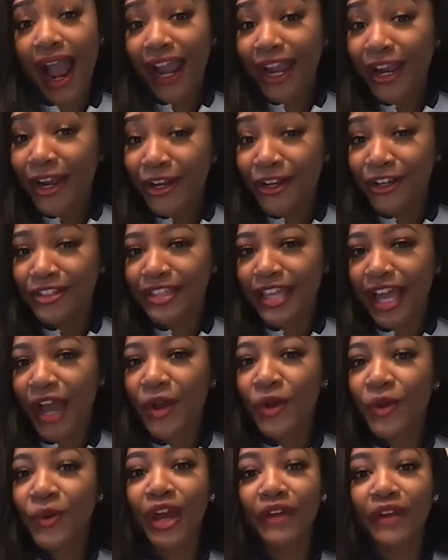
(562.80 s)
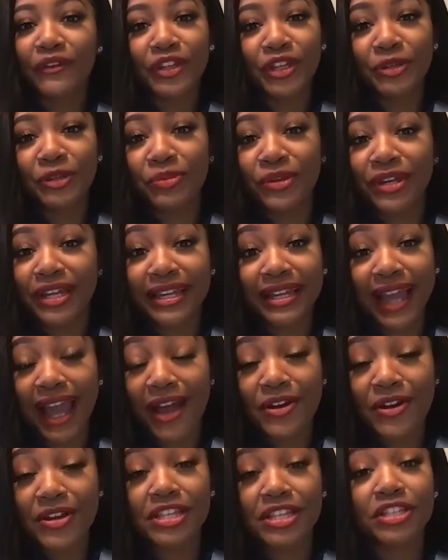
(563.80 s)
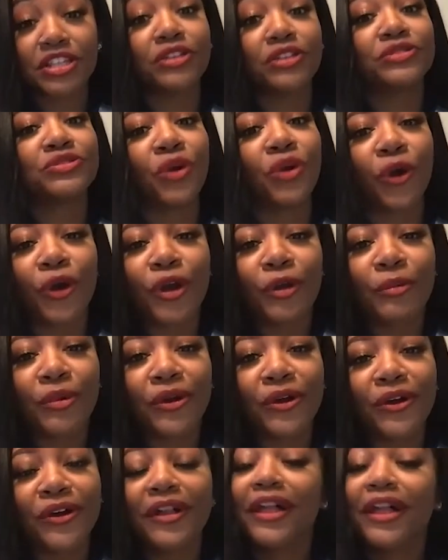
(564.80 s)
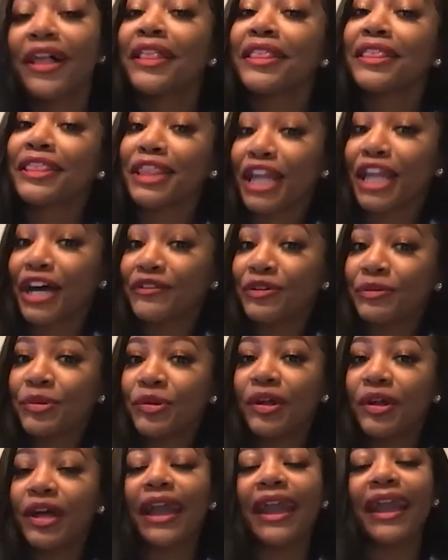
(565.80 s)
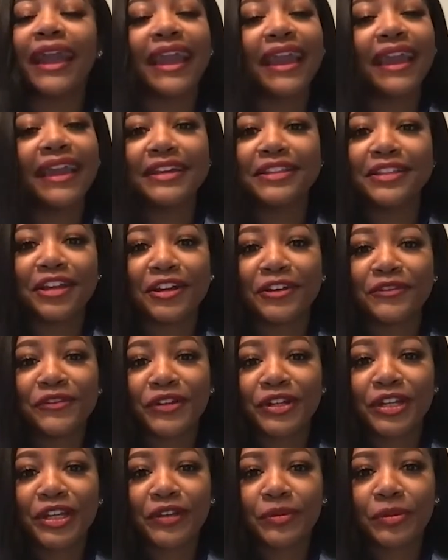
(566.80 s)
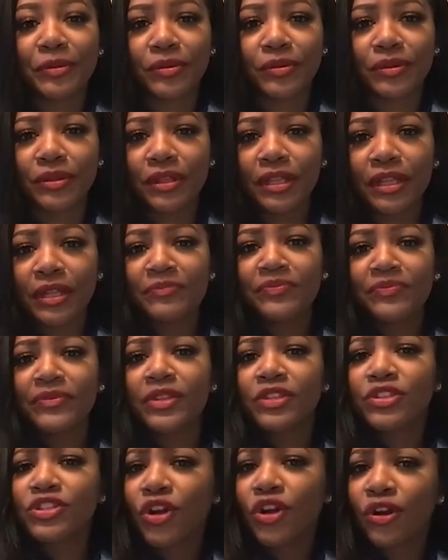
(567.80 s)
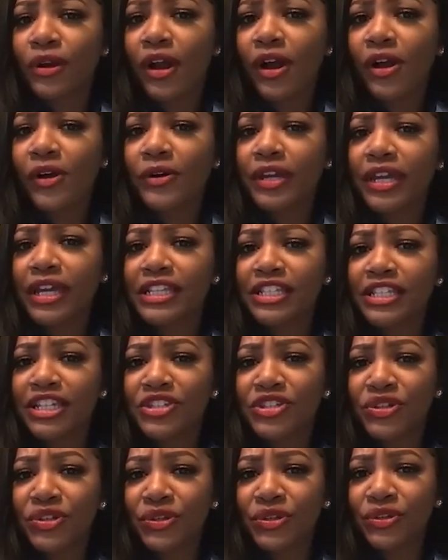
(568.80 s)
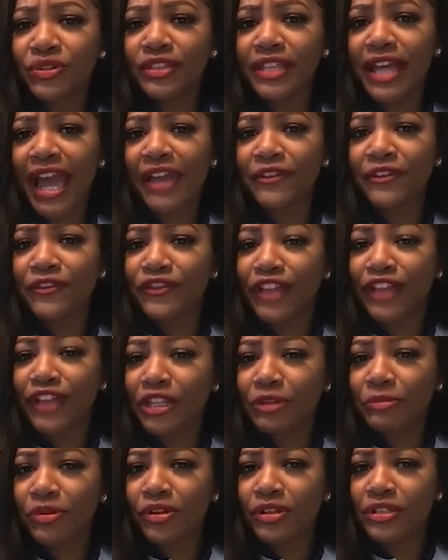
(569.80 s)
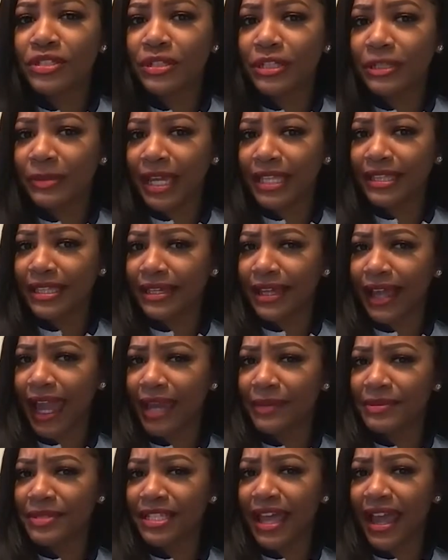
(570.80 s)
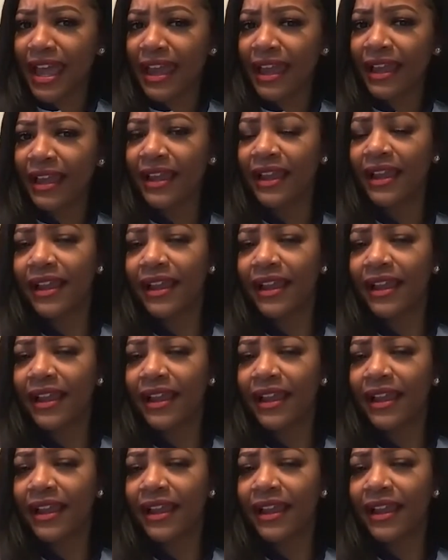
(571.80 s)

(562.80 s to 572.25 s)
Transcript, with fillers: I've heard that whoever you're bringing out is adorable, lovable, and unforgivable. Toro, is it true that Inflatable is going to be at the game today?